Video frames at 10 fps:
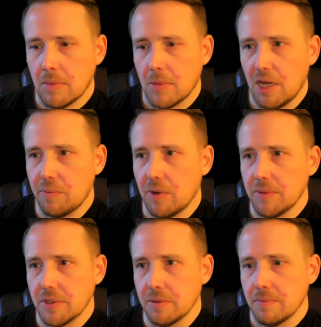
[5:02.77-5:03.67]
I
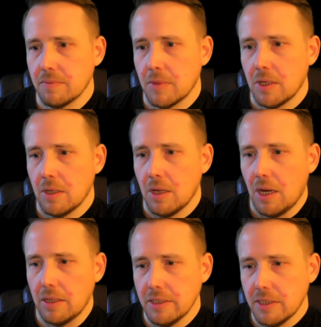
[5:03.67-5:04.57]
promise you.
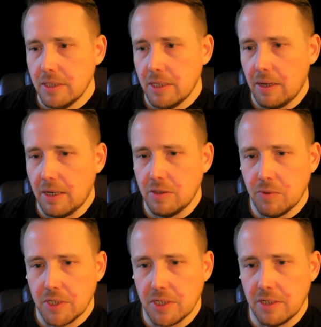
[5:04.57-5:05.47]
Let's see. I do
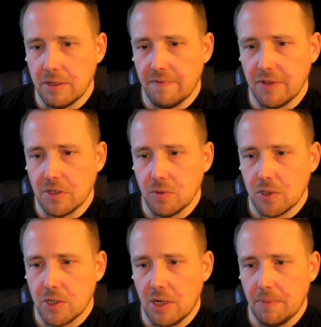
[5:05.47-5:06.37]
want to see if the soda
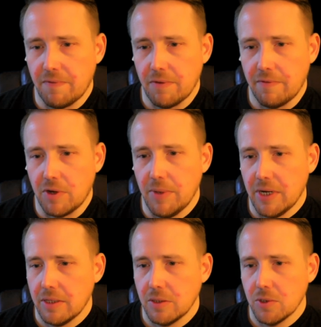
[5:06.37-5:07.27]
shop, if we go back
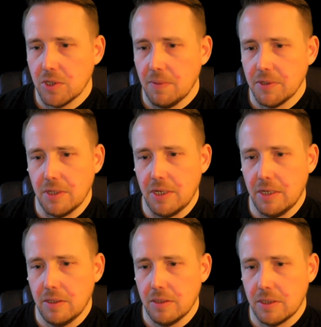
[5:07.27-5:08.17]
in the soda shop, is it
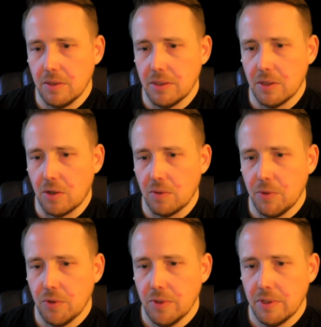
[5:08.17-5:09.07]
still in the hard
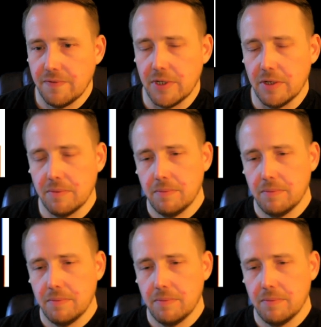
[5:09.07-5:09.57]
mode? Let's find out.